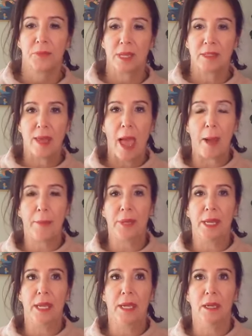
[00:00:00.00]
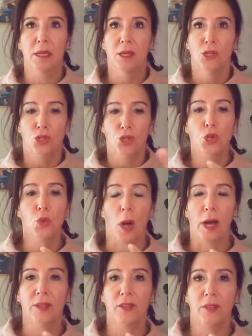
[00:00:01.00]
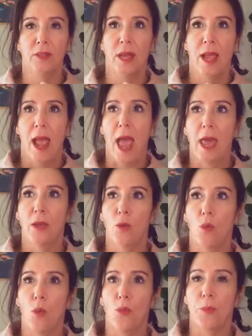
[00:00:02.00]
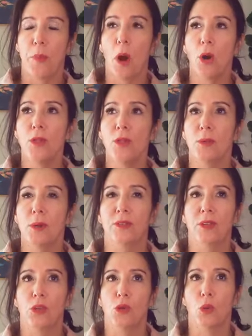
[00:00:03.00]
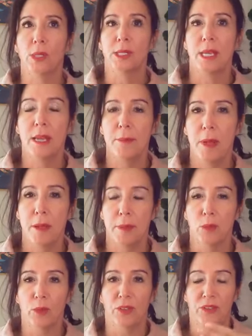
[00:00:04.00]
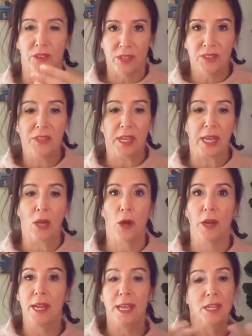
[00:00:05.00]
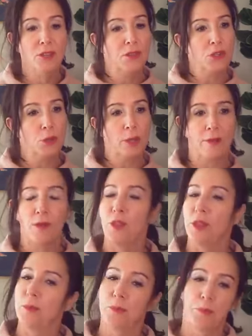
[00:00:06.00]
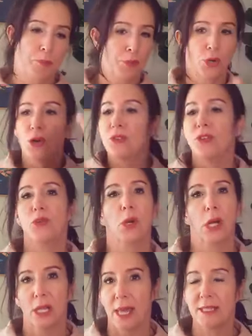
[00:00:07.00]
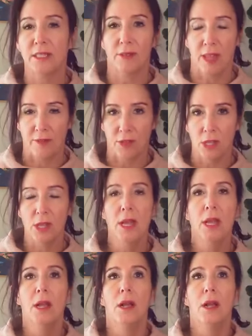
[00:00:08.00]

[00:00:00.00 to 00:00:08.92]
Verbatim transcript: is happening to us. And part of the reason your team may be resisting on an individual level that turns into a collective level,